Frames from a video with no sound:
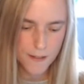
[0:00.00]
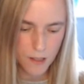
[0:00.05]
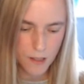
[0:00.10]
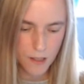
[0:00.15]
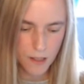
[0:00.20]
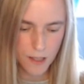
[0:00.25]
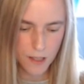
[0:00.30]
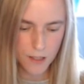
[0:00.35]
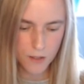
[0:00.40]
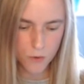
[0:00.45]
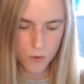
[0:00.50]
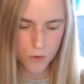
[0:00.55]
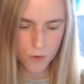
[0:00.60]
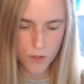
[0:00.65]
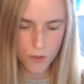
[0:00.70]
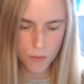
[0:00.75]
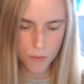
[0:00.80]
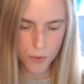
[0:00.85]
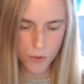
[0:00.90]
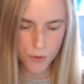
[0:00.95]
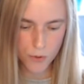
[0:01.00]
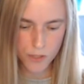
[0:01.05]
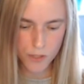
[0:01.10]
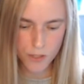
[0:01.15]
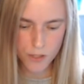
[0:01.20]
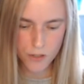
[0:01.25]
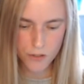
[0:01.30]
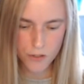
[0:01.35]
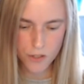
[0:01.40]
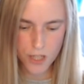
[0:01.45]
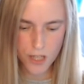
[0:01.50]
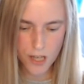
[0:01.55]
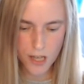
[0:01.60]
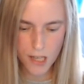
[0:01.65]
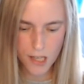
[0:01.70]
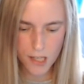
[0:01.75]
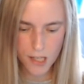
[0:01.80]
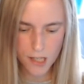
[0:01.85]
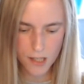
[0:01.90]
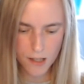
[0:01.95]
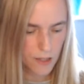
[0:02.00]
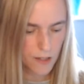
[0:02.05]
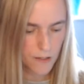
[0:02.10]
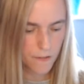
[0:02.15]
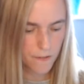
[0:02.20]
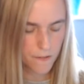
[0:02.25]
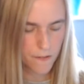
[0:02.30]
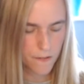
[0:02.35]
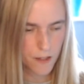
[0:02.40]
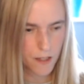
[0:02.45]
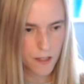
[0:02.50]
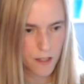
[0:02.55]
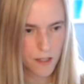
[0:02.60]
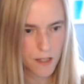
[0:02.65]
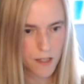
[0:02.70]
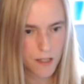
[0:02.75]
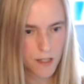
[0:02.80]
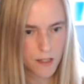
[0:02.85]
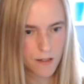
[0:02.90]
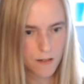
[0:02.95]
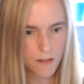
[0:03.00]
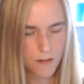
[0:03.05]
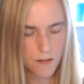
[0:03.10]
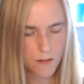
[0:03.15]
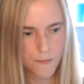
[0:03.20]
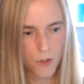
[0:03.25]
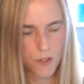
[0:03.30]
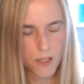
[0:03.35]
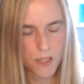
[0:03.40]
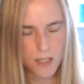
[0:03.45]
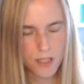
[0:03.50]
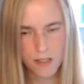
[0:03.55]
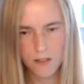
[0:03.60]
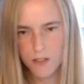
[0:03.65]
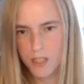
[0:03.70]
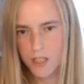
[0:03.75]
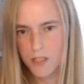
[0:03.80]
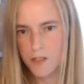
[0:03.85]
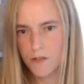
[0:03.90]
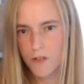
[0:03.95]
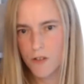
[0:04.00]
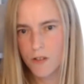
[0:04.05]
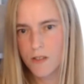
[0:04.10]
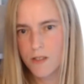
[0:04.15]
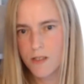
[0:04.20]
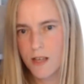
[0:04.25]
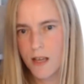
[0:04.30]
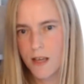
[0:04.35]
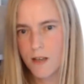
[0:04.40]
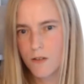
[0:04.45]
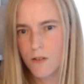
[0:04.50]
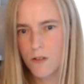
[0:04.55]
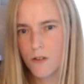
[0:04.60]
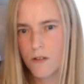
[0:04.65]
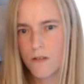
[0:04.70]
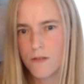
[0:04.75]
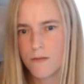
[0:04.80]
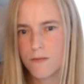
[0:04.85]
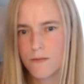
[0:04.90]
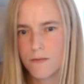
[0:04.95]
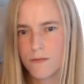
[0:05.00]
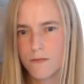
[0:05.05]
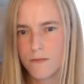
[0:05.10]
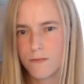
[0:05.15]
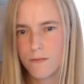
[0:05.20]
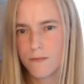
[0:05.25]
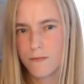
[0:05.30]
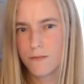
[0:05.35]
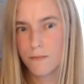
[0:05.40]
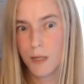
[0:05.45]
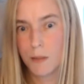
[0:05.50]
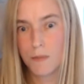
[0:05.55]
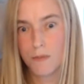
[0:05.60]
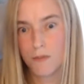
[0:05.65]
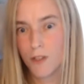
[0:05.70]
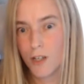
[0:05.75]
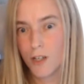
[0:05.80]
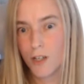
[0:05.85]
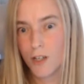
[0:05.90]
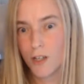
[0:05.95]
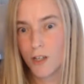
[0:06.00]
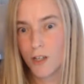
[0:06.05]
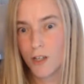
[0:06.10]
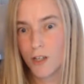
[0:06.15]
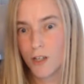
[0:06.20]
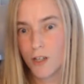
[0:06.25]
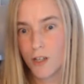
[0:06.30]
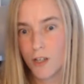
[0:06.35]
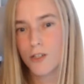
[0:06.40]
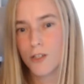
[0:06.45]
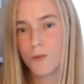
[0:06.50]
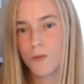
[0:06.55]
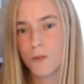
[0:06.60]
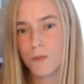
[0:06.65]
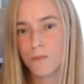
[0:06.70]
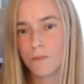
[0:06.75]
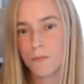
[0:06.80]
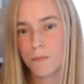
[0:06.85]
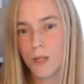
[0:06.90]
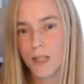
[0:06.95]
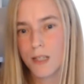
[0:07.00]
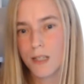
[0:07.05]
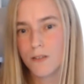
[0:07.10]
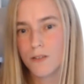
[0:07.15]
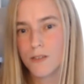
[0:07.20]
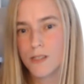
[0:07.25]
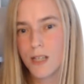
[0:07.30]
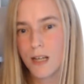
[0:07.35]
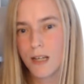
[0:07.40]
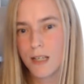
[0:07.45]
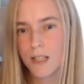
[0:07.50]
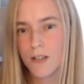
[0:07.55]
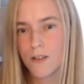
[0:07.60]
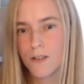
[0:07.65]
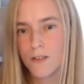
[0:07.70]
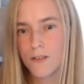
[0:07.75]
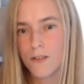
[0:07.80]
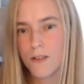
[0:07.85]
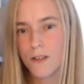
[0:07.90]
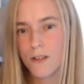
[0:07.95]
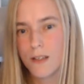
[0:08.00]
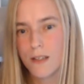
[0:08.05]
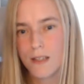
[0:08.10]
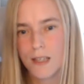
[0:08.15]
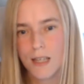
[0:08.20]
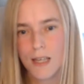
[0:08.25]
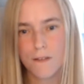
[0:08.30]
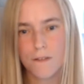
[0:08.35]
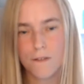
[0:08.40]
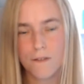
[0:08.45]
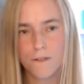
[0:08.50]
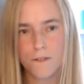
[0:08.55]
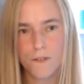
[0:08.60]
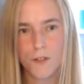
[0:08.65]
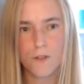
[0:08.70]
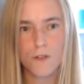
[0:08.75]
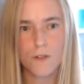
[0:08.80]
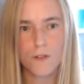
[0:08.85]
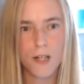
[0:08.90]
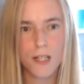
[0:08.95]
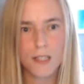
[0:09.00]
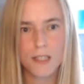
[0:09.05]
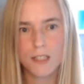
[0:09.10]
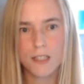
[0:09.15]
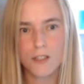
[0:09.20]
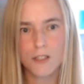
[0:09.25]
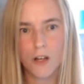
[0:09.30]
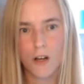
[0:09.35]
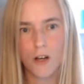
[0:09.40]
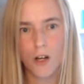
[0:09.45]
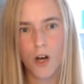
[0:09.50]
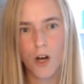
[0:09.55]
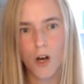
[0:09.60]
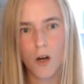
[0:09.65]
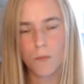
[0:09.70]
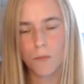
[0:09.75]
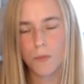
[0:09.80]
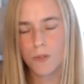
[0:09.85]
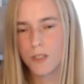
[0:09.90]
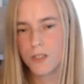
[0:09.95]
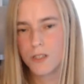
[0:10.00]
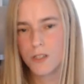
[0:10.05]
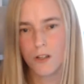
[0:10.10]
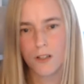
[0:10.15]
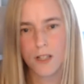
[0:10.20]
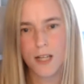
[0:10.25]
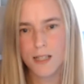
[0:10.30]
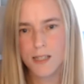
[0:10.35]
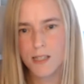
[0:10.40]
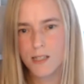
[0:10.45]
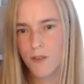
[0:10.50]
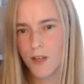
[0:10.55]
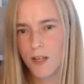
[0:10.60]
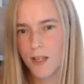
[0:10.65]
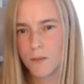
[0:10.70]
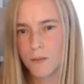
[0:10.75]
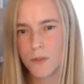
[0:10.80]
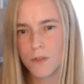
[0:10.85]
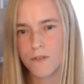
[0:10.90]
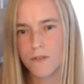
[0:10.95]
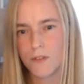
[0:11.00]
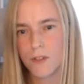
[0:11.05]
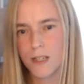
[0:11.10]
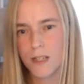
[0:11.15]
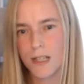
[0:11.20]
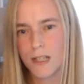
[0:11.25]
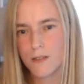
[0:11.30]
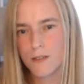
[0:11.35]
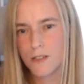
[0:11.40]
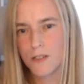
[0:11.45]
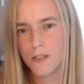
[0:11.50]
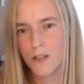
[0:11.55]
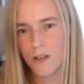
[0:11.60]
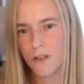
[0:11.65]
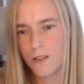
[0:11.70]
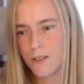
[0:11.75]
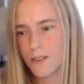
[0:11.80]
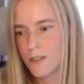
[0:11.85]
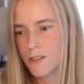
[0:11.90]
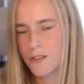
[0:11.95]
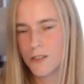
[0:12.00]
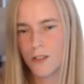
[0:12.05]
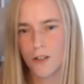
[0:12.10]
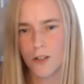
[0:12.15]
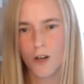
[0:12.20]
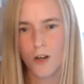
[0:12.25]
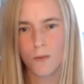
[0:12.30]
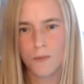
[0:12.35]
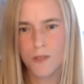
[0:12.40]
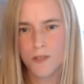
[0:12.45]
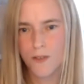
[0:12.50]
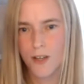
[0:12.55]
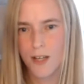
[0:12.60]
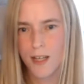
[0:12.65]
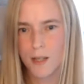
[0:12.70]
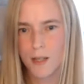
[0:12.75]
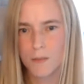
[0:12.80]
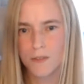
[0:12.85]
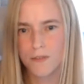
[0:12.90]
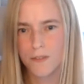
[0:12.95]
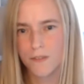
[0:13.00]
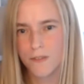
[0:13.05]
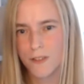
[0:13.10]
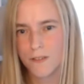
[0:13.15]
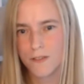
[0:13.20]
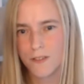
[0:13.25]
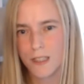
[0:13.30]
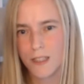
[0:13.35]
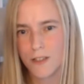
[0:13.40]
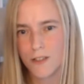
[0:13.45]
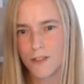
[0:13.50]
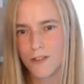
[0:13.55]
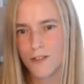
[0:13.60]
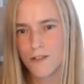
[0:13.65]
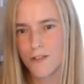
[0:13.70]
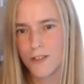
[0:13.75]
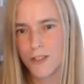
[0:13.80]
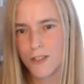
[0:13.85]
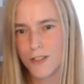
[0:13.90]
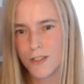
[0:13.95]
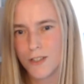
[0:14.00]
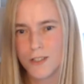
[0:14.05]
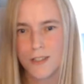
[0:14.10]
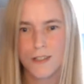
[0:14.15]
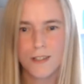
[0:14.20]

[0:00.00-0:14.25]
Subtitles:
I think it's also important to check if the other TLDs are on sale, maybe for a lower price than you were planning on selling it on. If you're finding a .com, but the .net's available for $1,000, the .com's available for $1,500,